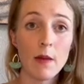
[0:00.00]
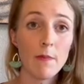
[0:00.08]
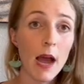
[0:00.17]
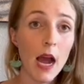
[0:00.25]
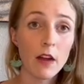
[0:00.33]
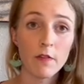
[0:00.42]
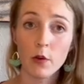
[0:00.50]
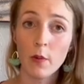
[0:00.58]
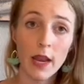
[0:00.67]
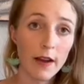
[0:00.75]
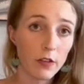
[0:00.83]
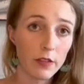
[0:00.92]
back for
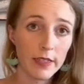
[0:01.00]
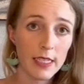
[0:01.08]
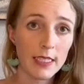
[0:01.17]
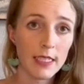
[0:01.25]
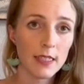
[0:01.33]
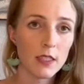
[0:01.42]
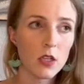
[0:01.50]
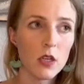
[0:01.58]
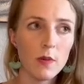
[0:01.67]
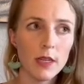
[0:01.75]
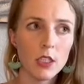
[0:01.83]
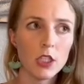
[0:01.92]
whatever reason, so you
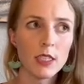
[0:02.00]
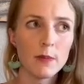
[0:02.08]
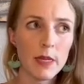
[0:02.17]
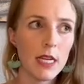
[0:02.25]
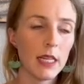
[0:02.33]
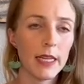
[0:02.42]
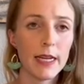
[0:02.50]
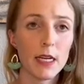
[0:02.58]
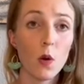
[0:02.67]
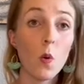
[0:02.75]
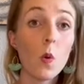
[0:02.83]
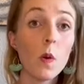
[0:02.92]
want to just be clear.
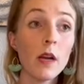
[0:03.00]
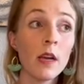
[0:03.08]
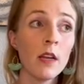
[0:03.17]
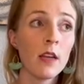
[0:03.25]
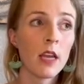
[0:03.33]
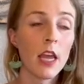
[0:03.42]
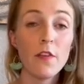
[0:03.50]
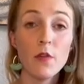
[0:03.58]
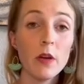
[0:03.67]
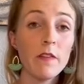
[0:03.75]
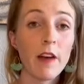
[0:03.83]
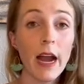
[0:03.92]
Or if you
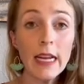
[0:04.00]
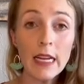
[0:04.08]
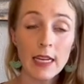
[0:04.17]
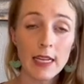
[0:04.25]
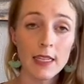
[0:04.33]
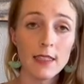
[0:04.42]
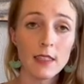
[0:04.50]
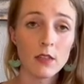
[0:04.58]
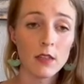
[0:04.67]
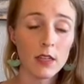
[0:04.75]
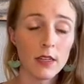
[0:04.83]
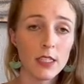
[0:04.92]
invited kids
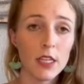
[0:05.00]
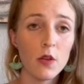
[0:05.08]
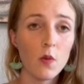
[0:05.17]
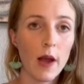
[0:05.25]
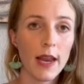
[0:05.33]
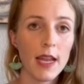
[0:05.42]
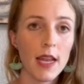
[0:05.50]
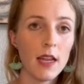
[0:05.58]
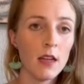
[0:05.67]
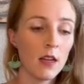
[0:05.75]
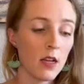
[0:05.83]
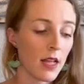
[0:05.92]
to the wedding,
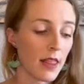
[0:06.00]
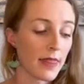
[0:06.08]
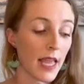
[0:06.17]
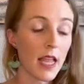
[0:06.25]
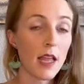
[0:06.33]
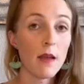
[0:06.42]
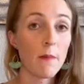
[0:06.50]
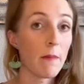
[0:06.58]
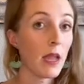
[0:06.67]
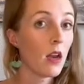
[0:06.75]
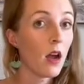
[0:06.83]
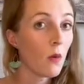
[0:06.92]
they may
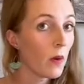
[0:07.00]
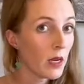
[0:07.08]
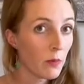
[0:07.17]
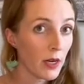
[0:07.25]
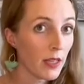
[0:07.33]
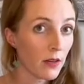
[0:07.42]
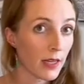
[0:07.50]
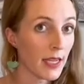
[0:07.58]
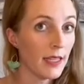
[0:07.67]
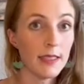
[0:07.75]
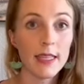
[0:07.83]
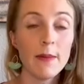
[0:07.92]
not want to bring their
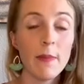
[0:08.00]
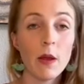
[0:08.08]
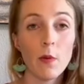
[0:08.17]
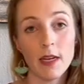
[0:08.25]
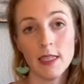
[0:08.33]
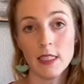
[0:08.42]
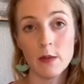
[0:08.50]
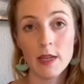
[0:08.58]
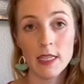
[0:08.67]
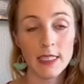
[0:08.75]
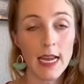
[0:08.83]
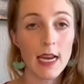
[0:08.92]
kids. They may want it to be a
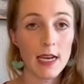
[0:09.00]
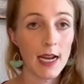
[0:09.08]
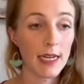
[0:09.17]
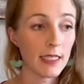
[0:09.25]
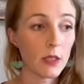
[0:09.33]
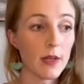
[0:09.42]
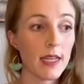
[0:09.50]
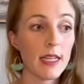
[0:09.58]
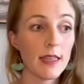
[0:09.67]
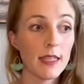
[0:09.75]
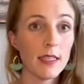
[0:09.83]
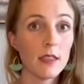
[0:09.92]
date night. So again,
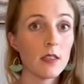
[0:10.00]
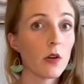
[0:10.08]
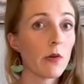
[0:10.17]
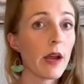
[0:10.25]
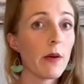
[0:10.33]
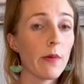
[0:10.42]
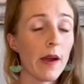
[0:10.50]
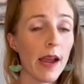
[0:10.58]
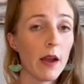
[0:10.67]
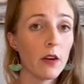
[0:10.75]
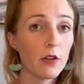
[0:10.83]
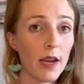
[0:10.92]
this is a great
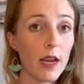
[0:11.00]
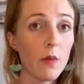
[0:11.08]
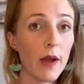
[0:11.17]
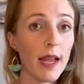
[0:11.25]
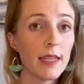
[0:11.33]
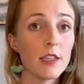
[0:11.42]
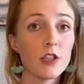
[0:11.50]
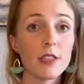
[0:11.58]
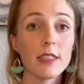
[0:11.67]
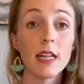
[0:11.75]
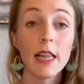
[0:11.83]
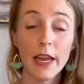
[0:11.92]
way to
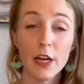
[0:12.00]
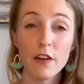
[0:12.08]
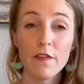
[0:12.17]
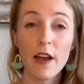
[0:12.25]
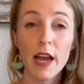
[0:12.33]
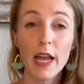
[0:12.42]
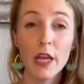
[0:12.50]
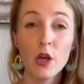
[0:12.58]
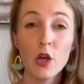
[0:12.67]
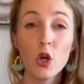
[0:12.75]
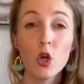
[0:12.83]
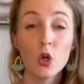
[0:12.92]
just clarify
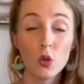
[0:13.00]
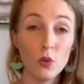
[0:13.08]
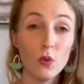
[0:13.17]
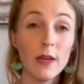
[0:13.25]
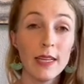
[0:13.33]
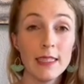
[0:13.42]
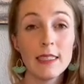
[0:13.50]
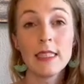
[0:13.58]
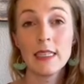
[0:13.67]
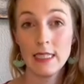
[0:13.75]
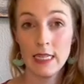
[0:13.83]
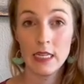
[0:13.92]
who is
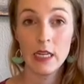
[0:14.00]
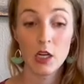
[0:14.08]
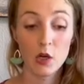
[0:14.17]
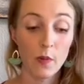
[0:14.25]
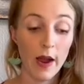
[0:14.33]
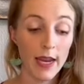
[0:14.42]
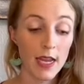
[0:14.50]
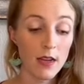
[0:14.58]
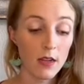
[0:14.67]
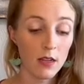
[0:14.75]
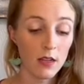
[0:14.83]
attending your wedding.